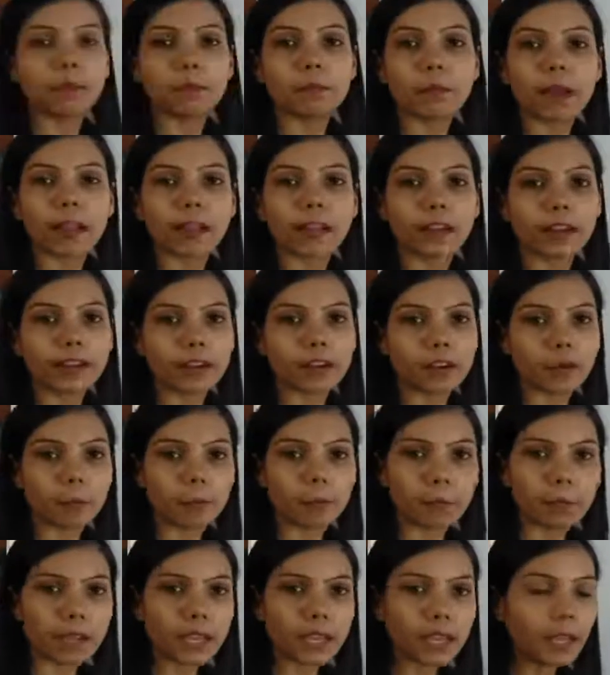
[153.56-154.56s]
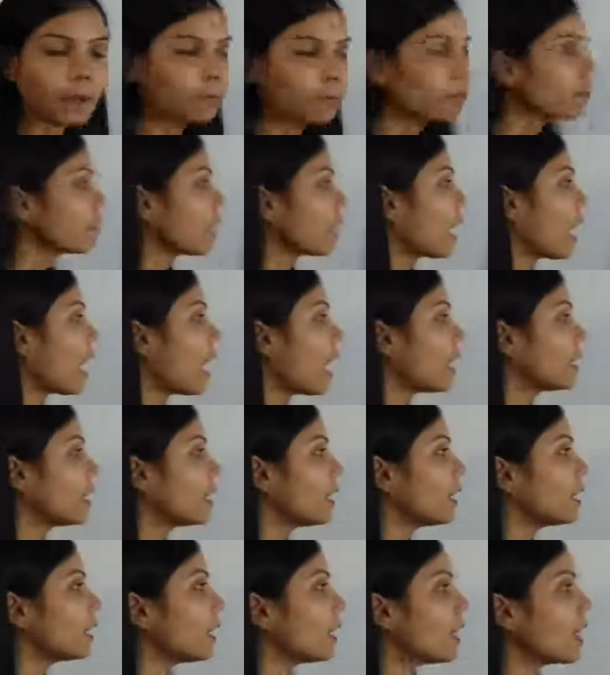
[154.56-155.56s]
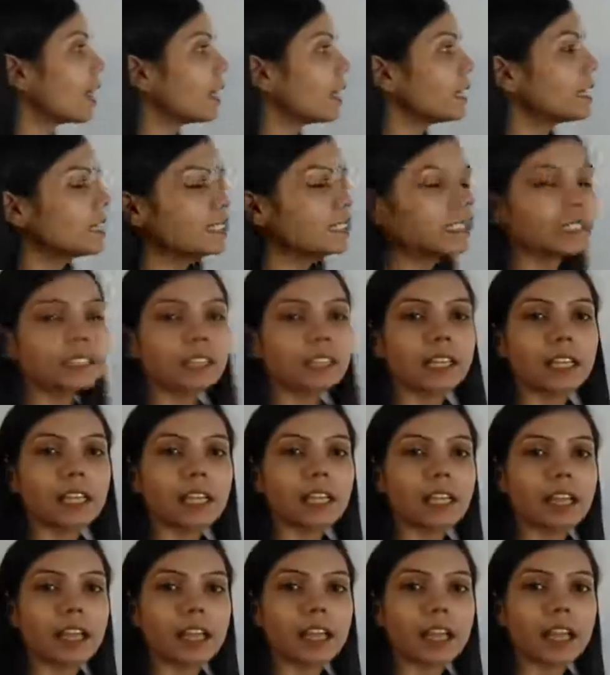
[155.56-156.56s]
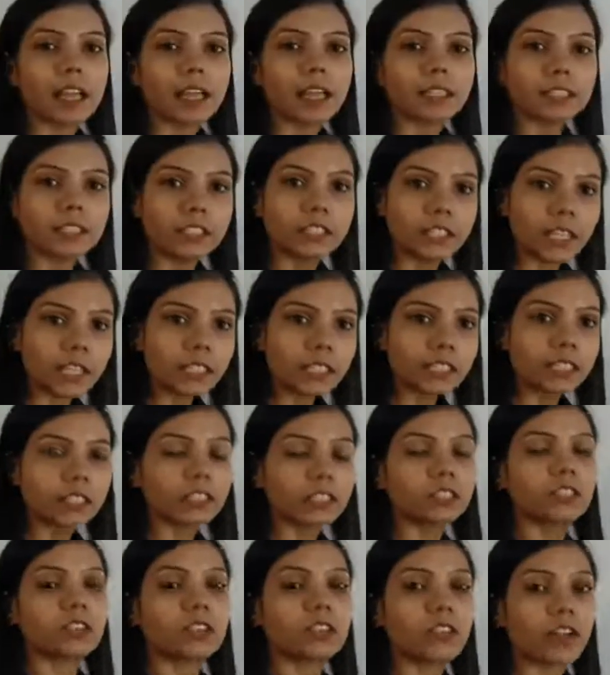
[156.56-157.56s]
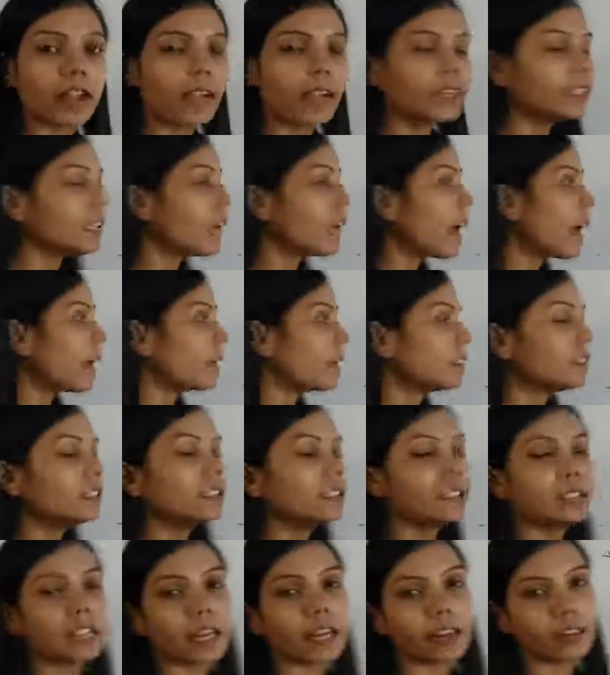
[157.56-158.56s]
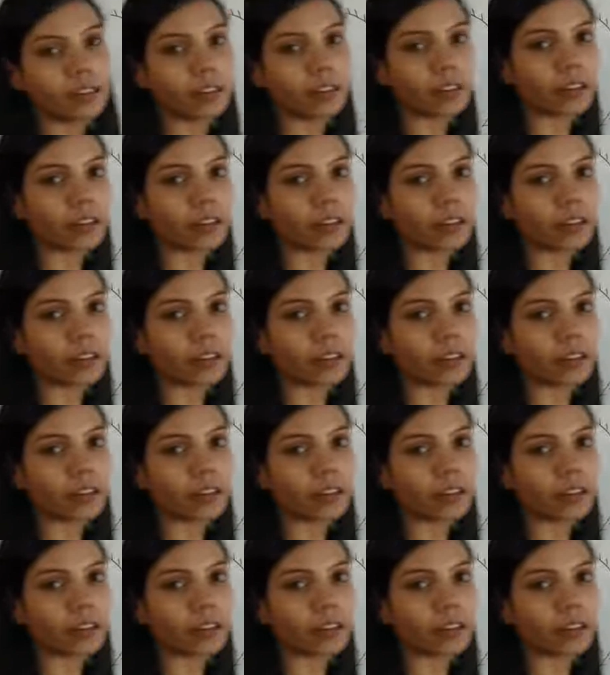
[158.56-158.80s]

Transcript: by letter P and it lies just right at the center